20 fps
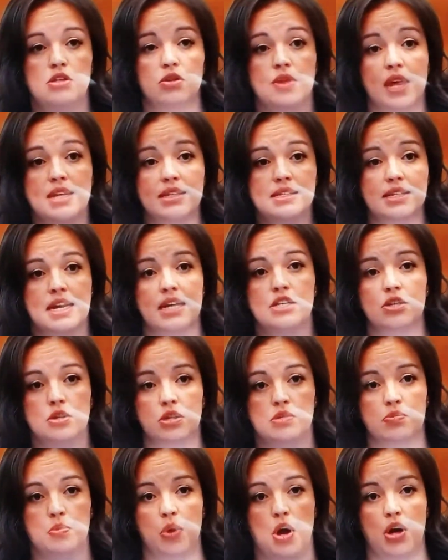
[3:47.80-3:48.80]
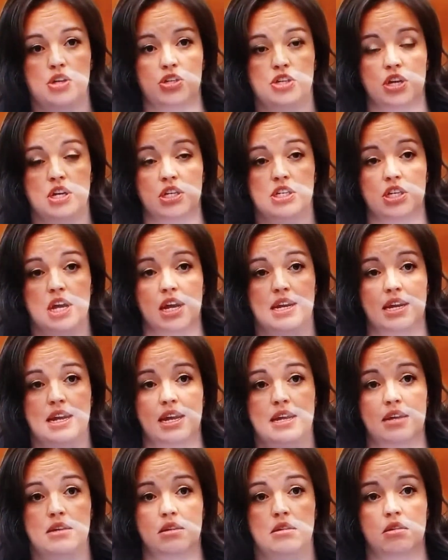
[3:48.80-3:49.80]
So that statute is broad, Judge, and
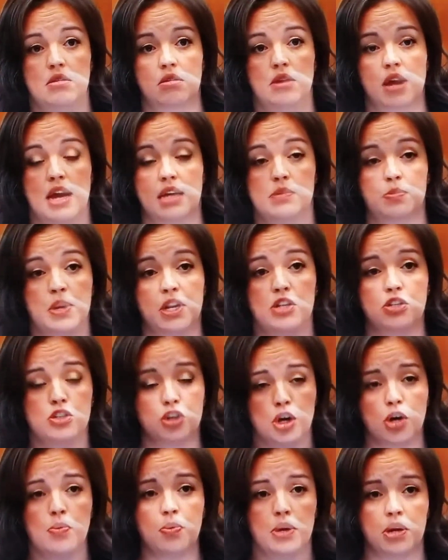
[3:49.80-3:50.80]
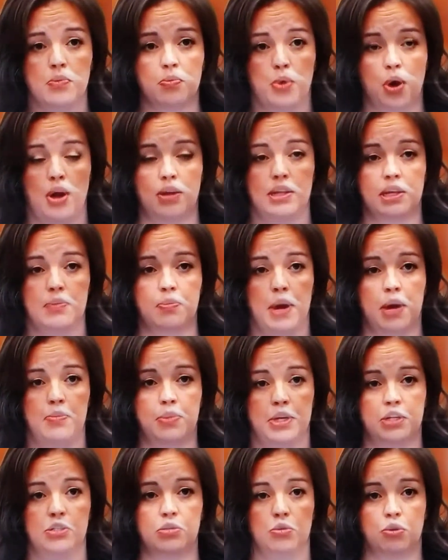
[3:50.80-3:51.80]
it has been interpreted broadly by
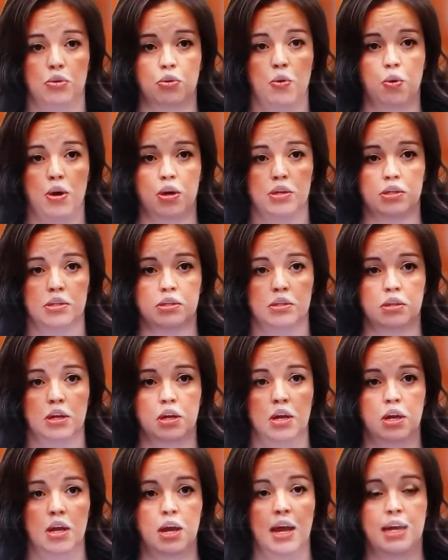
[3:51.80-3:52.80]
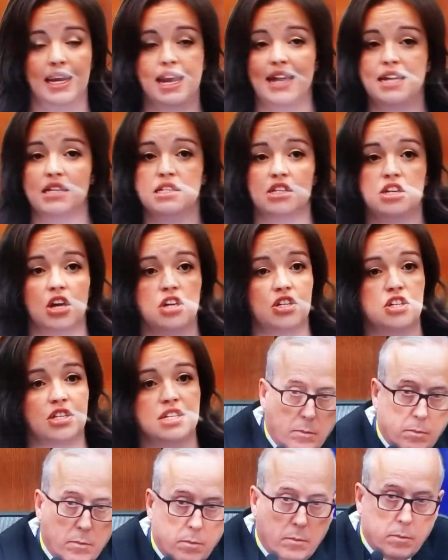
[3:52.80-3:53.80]
Minnesota courts. Again, it's not
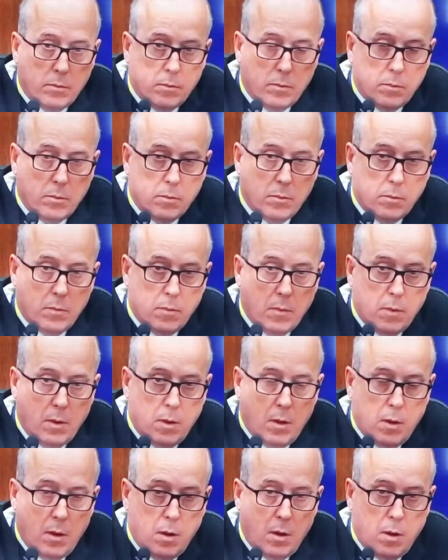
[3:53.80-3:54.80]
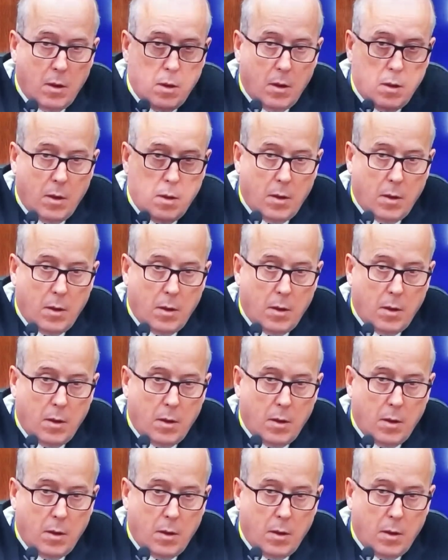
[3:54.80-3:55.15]
just that A and B situation.